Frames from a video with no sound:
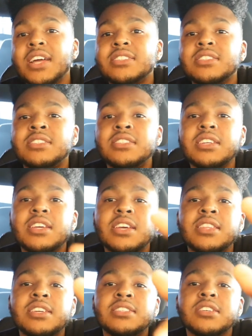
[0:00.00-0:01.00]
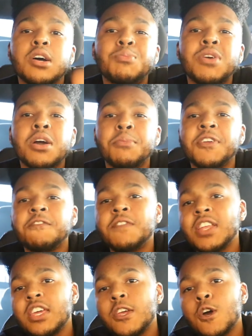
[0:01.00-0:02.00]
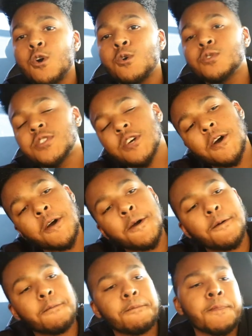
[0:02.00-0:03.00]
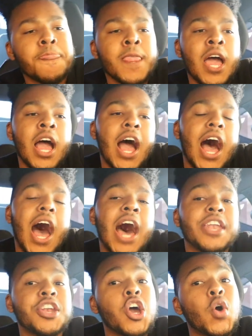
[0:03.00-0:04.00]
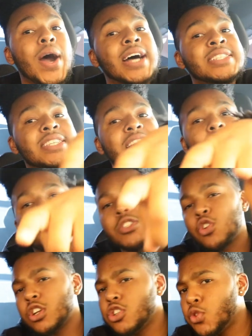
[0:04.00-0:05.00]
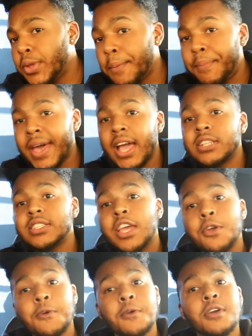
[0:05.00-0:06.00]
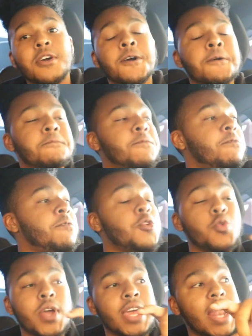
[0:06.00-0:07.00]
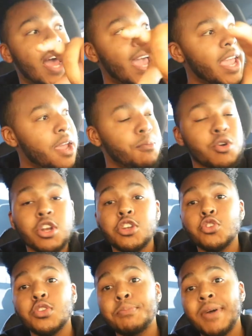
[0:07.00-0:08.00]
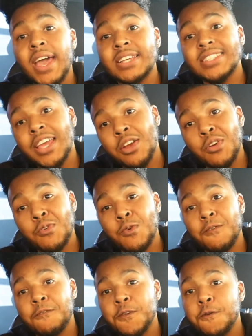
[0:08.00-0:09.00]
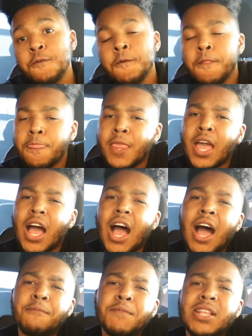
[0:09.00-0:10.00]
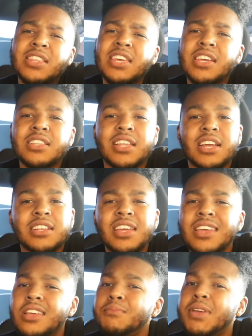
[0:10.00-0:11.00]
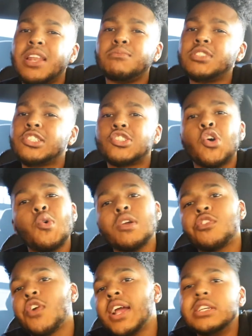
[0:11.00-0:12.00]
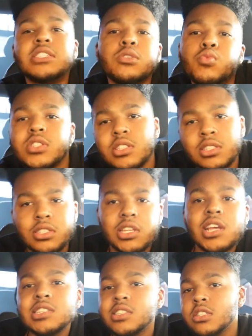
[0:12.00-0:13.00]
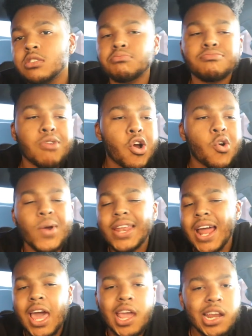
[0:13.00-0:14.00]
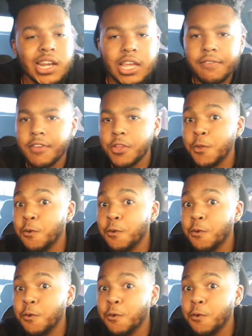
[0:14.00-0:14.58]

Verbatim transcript: like to see in these upcoming videos. Um, I know I said I was going to do the PAX era um, review, and I am going to do the PAX era review. I've been thinking like, dang man, I'm just going crazy with the Stiiizies, bro, and I ain't even,